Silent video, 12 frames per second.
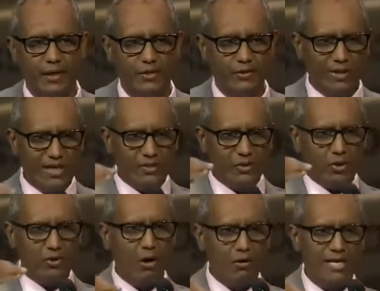So let's
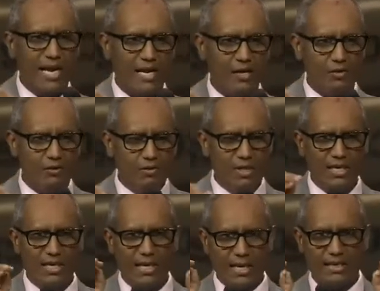scroll down
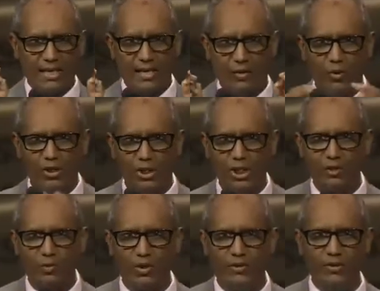and I will share
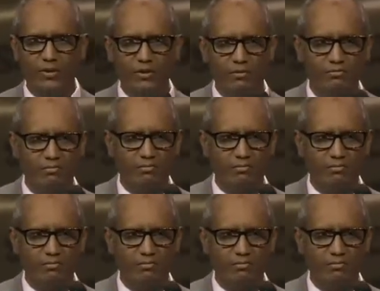with you